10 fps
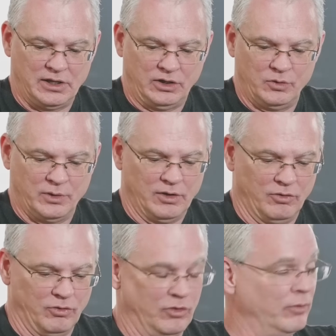You at
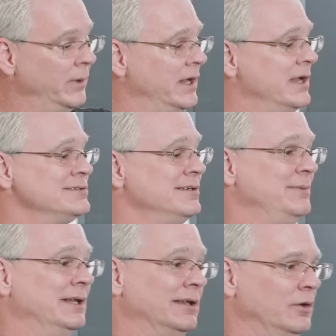home, it's going
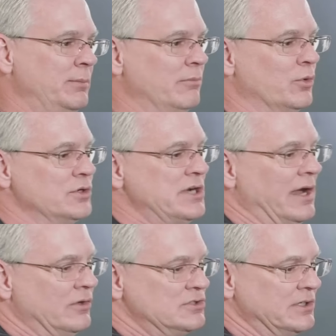to be a little bit more
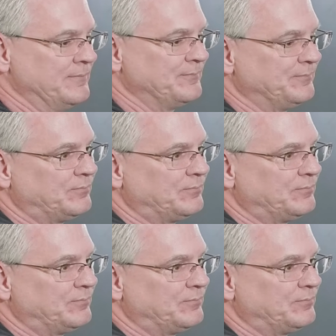challenging.